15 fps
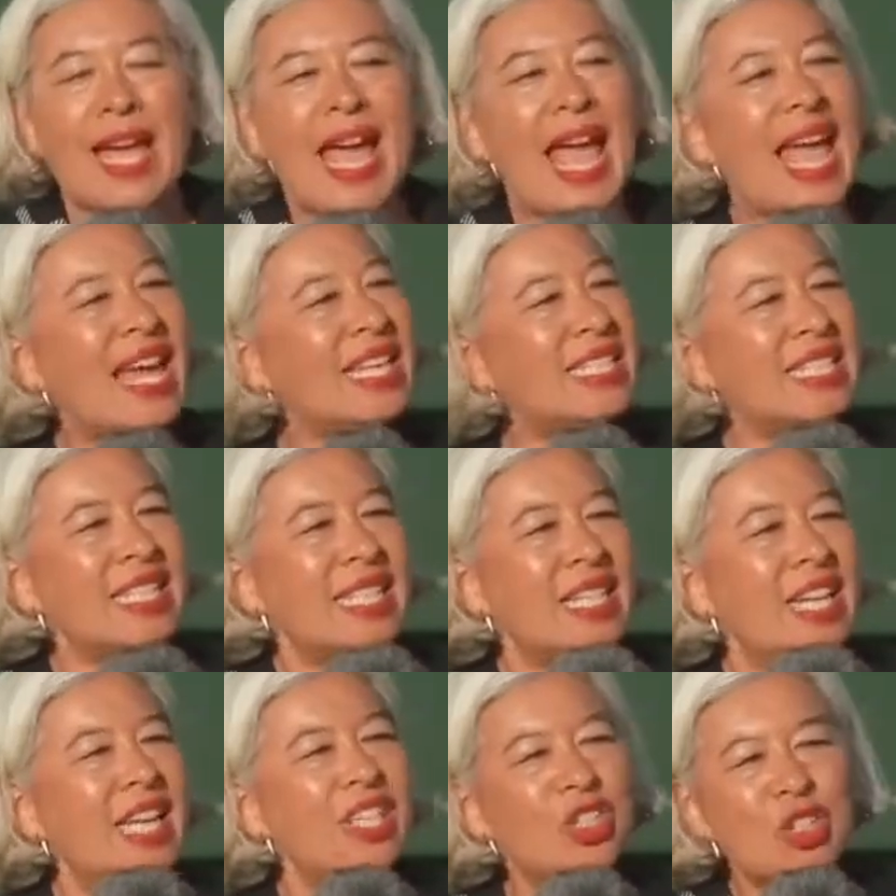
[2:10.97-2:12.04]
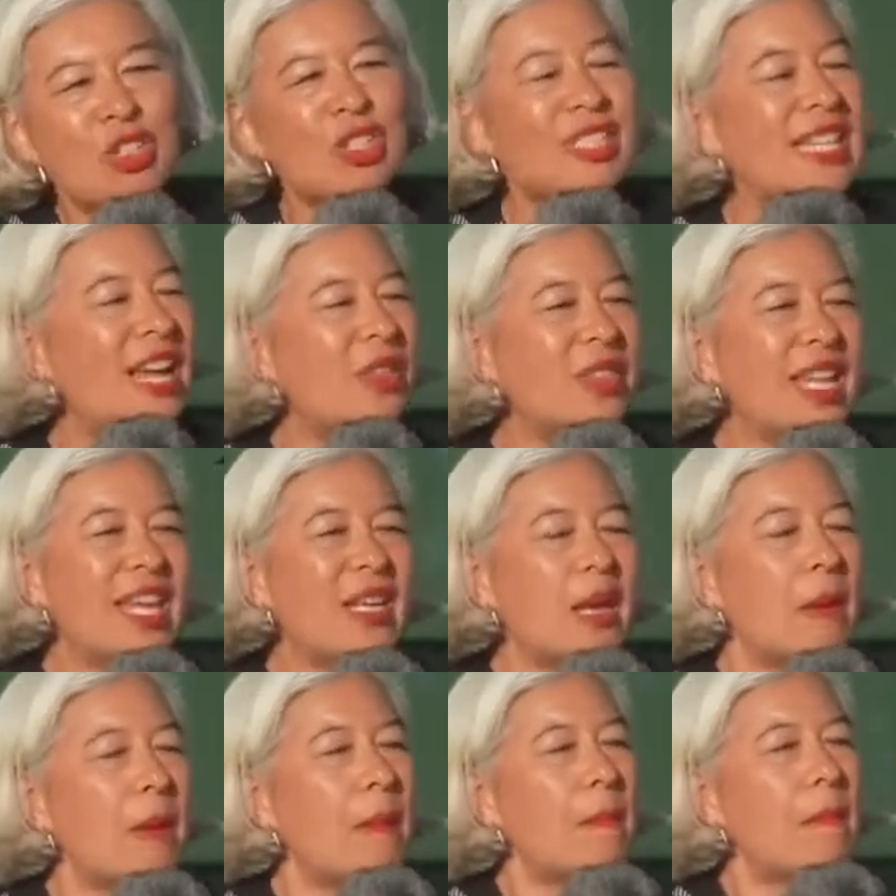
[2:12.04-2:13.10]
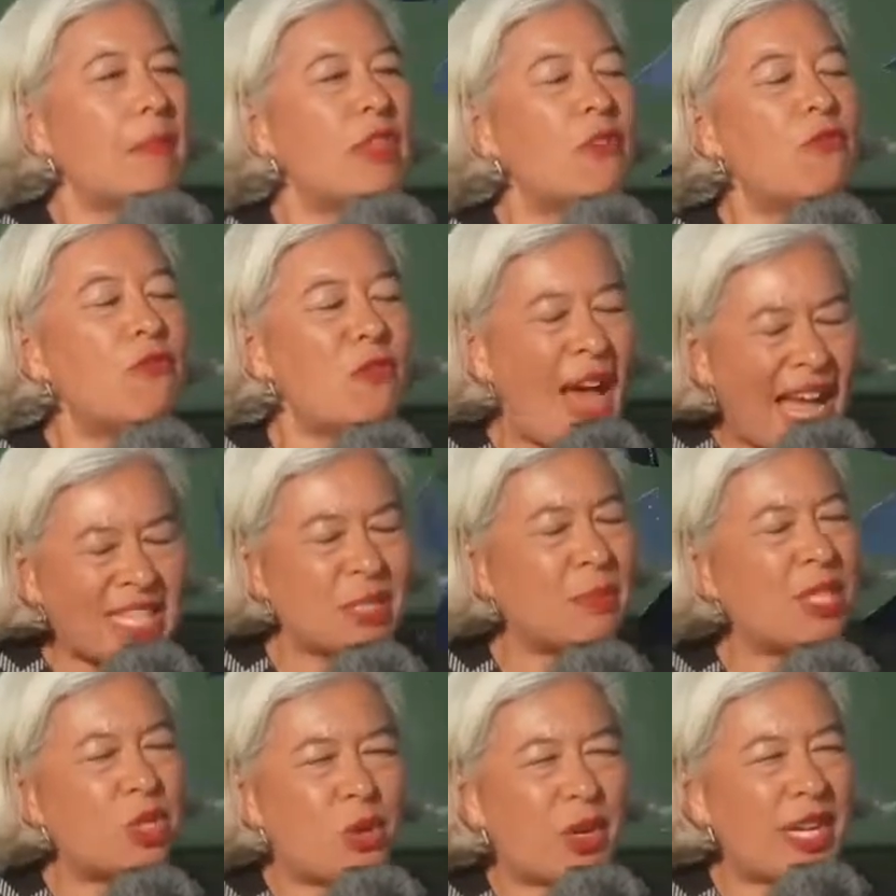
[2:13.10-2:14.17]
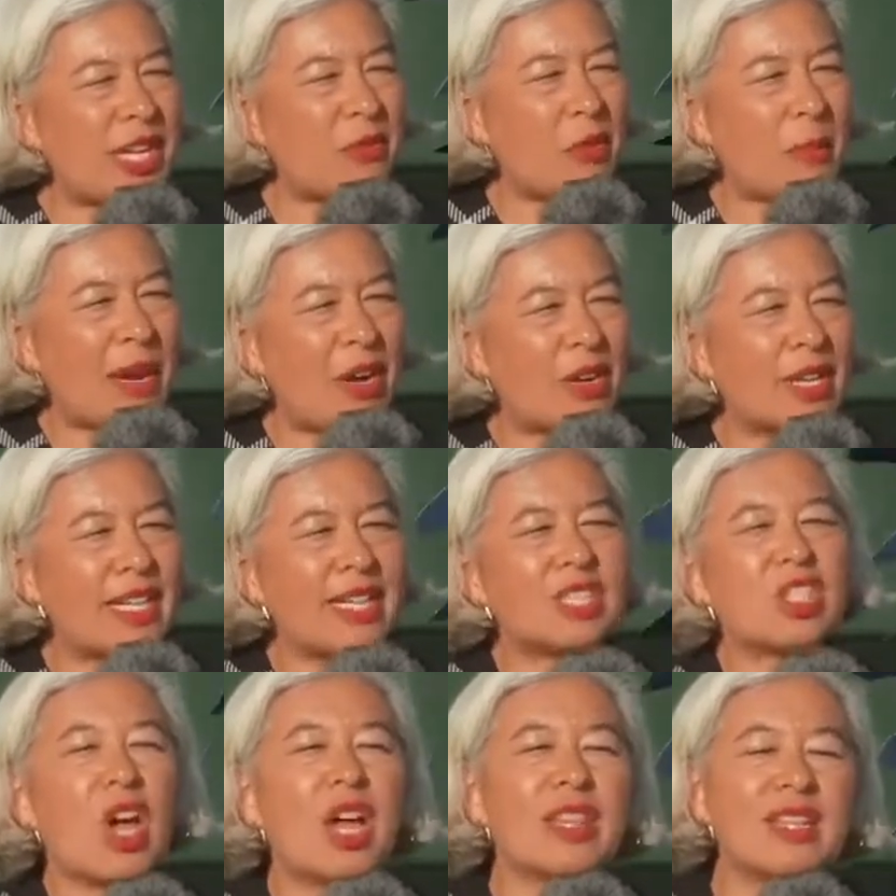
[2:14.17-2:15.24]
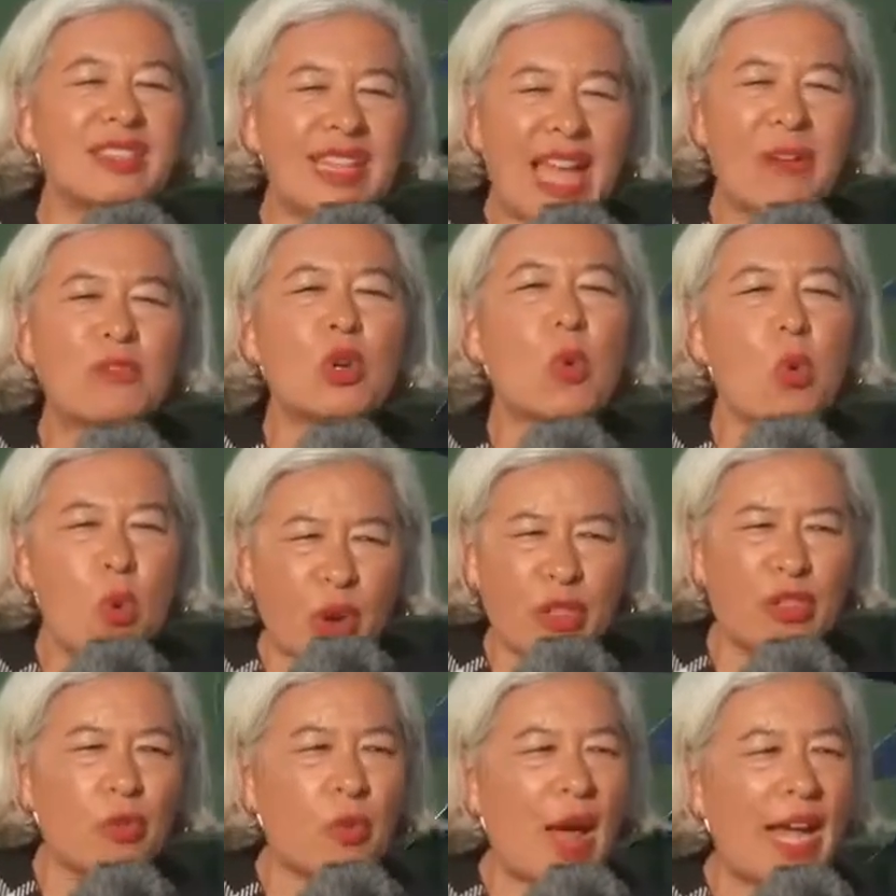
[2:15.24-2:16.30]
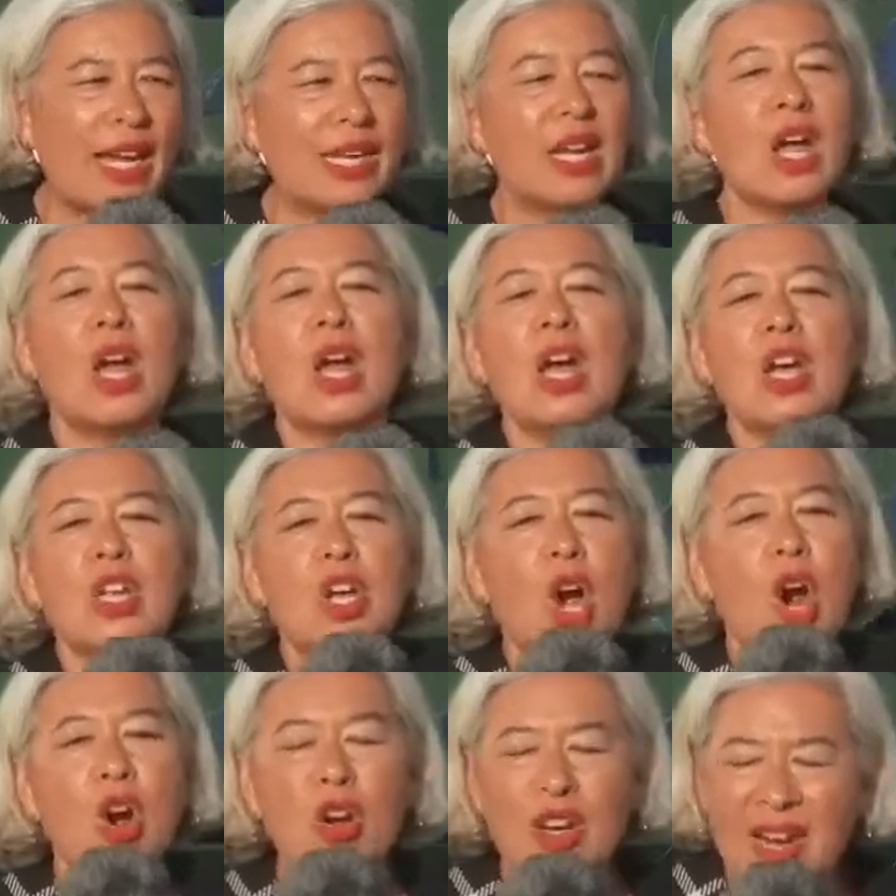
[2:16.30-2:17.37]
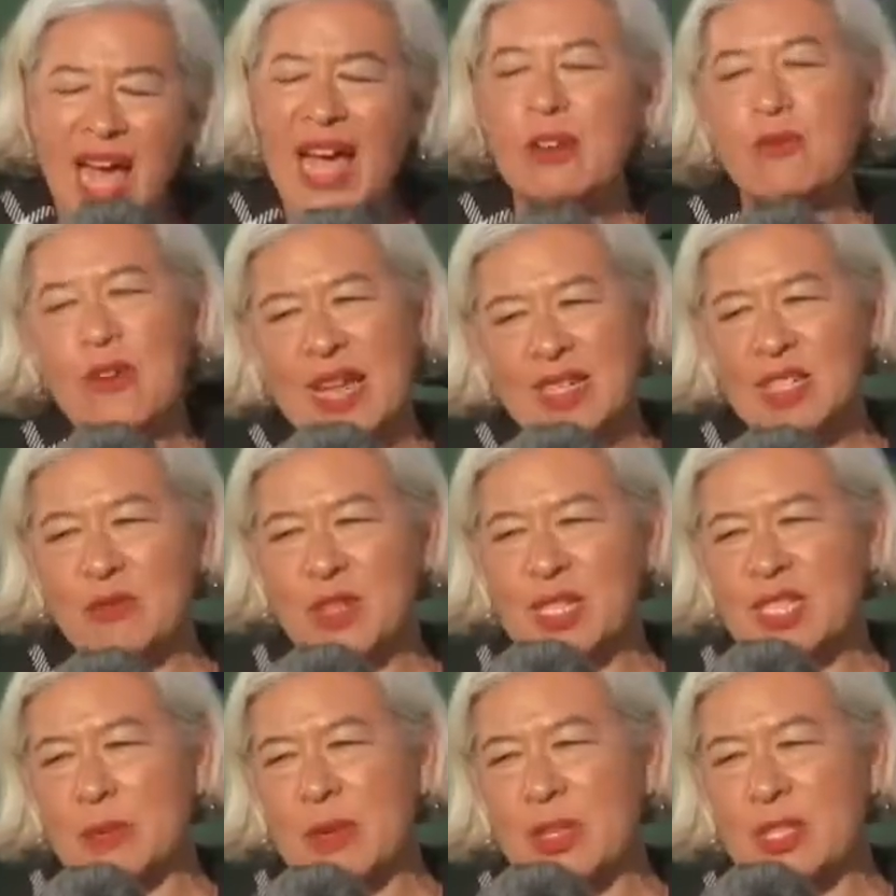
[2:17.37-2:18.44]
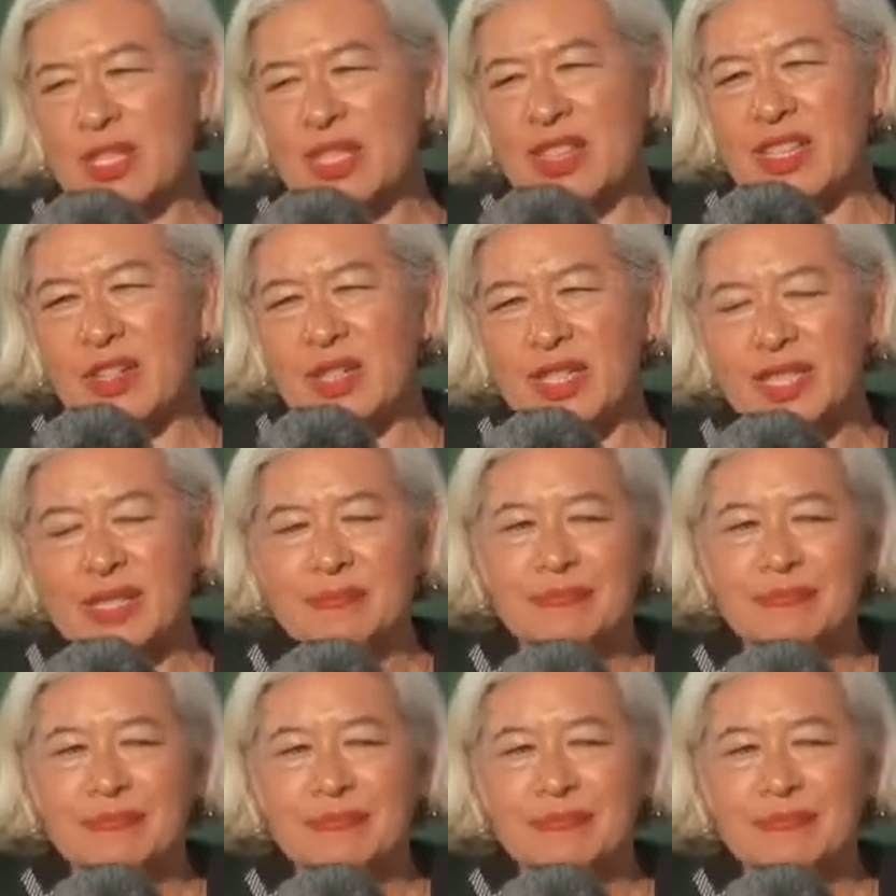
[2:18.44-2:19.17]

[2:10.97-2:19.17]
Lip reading: And it turns out that the vast majority of Americans on the left or the right are not fans of conspiracy theories.